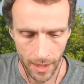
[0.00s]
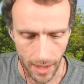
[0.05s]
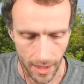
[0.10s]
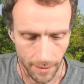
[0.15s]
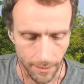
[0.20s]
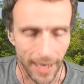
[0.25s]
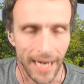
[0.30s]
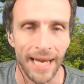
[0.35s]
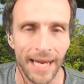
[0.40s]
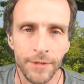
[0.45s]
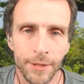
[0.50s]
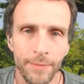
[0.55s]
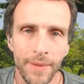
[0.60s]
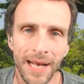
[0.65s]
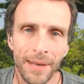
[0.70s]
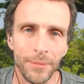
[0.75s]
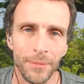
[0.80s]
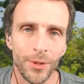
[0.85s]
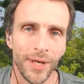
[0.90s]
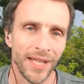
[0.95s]
My name is
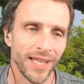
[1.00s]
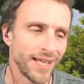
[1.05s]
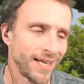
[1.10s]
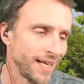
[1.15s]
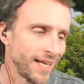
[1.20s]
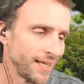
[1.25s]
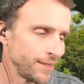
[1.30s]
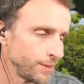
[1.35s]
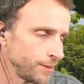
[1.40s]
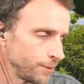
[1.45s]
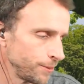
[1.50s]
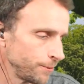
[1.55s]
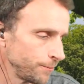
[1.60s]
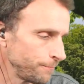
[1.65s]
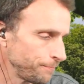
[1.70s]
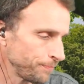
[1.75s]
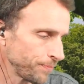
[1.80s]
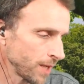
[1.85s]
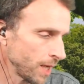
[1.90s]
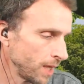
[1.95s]
Bob Doyle, and I do
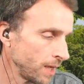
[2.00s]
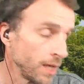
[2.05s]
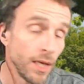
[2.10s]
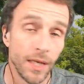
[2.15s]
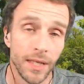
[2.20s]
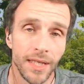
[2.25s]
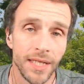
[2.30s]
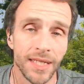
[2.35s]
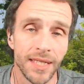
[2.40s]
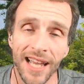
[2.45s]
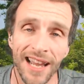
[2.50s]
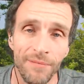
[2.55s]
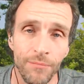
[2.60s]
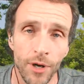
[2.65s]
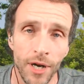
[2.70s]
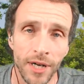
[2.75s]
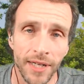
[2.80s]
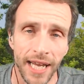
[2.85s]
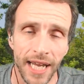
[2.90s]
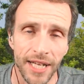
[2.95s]
these live
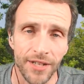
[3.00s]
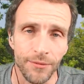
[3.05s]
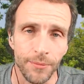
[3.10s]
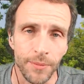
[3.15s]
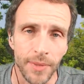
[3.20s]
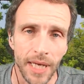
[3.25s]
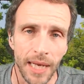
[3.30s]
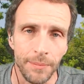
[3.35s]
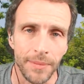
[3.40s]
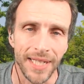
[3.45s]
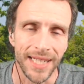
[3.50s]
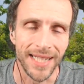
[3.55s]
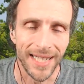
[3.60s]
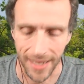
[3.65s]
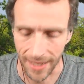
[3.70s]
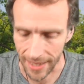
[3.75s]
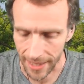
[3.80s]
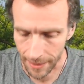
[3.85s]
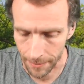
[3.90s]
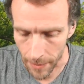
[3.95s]
broadcasts from time to
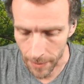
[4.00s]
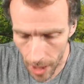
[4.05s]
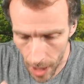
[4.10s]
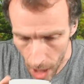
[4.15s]
time.